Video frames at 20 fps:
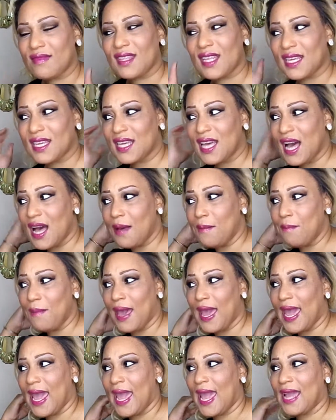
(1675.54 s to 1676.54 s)
come
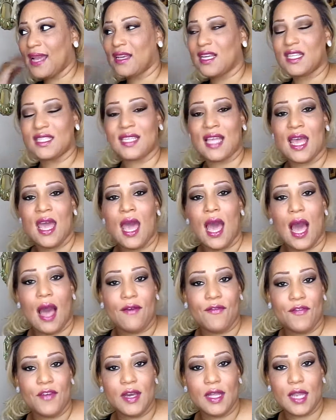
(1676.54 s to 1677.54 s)
back, because
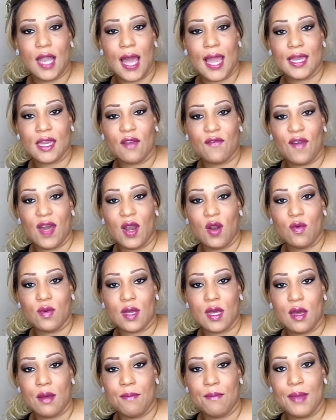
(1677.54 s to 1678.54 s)
I feel like if I don't
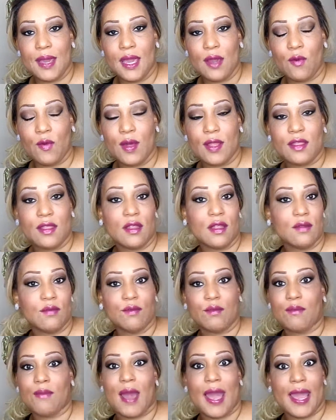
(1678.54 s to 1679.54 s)
come back with
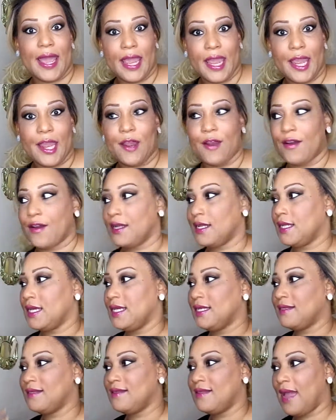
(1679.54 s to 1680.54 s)
my hair at
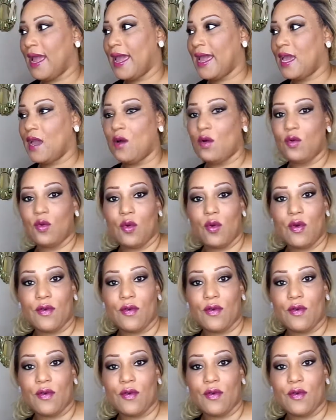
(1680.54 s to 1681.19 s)
least down or